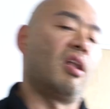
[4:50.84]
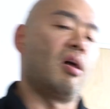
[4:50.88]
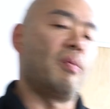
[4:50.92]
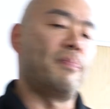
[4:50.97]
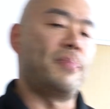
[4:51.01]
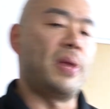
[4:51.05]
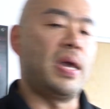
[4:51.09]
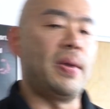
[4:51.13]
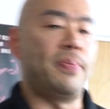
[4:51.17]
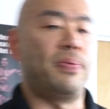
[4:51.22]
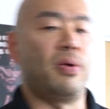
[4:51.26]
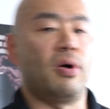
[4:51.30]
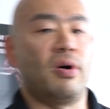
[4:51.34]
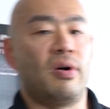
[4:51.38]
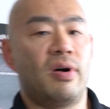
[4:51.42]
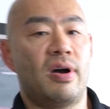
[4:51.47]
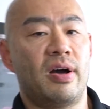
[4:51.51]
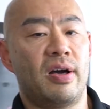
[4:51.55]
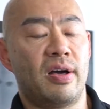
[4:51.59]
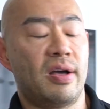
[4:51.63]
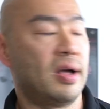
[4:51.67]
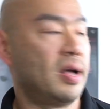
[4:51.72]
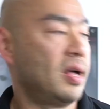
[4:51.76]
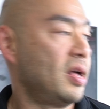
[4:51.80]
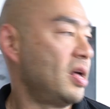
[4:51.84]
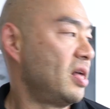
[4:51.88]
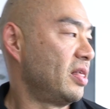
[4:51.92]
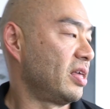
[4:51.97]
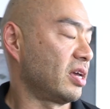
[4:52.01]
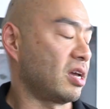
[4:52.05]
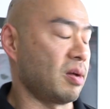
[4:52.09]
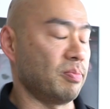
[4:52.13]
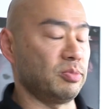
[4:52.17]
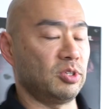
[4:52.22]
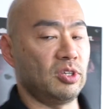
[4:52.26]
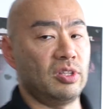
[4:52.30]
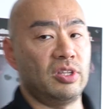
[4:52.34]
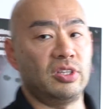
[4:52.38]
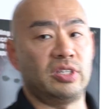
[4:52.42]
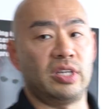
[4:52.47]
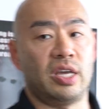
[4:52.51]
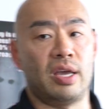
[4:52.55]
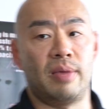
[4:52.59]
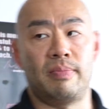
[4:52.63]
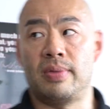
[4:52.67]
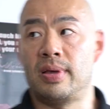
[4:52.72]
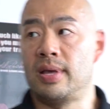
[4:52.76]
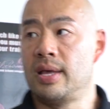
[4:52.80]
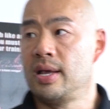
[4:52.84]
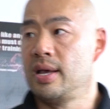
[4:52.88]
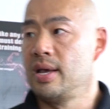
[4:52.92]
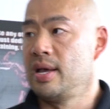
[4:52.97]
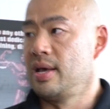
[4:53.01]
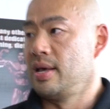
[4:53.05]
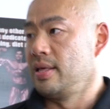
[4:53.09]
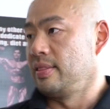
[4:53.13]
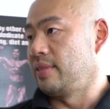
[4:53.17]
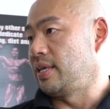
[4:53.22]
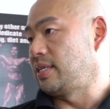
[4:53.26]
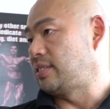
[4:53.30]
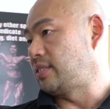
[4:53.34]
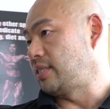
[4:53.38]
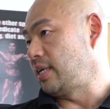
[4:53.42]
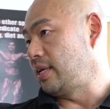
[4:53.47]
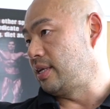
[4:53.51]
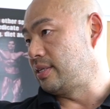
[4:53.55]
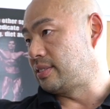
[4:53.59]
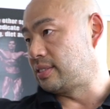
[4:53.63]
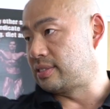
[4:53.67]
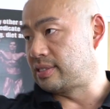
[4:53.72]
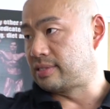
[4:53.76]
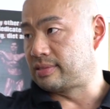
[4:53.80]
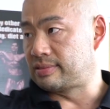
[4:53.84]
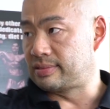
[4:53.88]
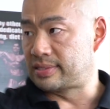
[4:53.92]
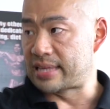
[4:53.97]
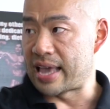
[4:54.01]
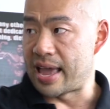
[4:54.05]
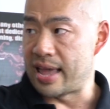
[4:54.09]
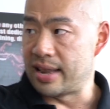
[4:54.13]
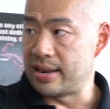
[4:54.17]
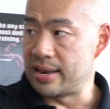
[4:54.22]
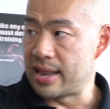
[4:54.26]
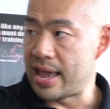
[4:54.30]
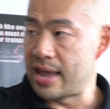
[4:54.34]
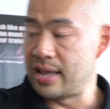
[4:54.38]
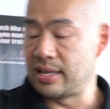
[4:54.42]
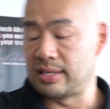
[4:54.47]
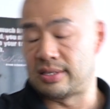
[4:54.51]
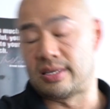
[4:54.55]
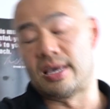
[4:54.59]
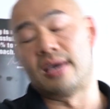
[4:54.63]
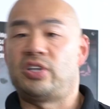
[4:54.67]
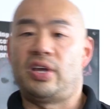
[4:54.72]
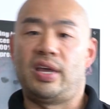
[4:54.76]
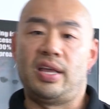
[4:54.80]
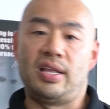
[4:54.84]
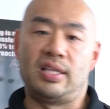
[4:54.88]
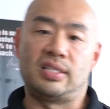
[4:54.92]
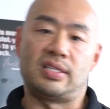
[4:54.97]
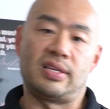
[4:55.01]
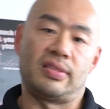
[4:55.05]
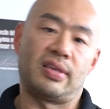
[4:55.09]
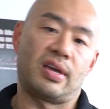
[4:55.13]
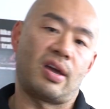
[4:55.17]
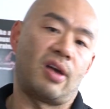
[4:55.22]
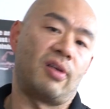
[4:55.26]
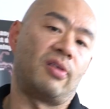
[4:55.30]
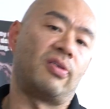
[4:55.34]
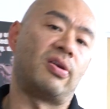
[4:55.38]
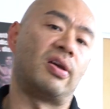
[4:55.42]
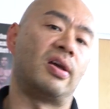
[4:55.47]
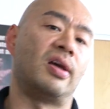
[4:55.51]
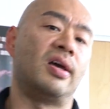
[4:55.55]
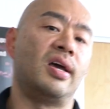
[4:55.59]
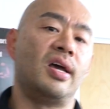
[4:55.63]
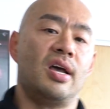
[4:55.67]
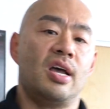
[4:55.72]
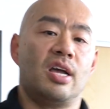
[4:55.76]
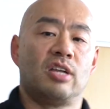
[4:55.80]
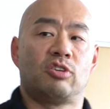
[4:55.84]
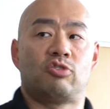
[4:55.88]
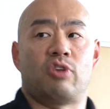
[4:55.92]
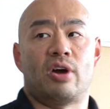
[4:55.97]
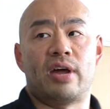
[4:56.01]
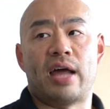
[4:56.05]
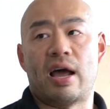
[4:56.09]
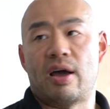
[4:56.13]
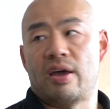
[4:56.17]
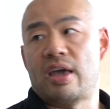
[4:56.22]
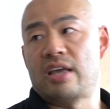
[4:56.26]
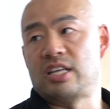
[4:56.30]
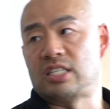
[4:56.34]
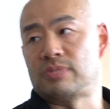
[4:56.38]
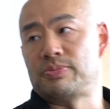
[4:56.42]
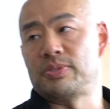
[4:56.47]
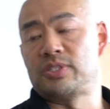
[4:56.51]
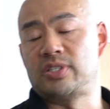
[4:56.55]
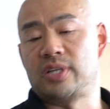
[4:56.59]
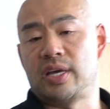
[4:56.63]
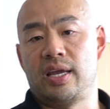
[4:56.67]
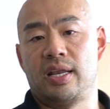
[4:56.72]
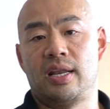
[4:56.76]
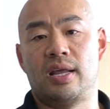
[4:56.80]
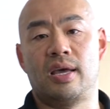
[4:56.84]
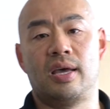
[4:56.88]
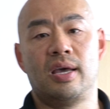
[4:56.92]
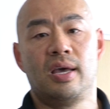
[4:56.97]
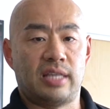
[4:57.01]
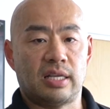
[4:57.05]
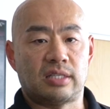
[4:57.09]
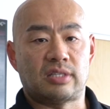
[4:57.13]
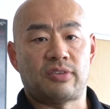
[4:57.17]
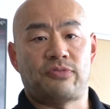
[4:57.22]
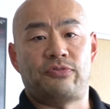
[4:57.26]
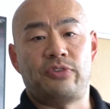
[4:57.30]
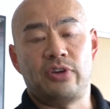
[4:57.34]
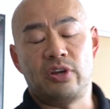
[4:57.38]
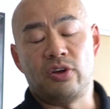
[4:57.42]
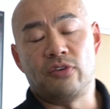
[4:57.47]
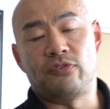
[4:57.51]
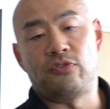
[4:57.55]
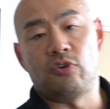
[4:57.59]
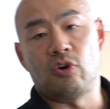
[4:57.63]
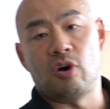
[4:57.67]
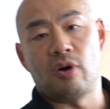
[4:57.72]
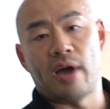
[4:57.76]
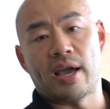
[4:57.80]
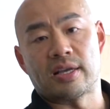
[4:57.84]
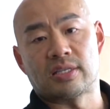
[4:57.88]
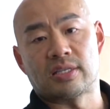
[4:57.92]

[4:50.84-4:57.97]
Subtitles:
A lot of people, they come to the gym, they see 10, 8 machines and they go try out each machine. Stick to 3 or 4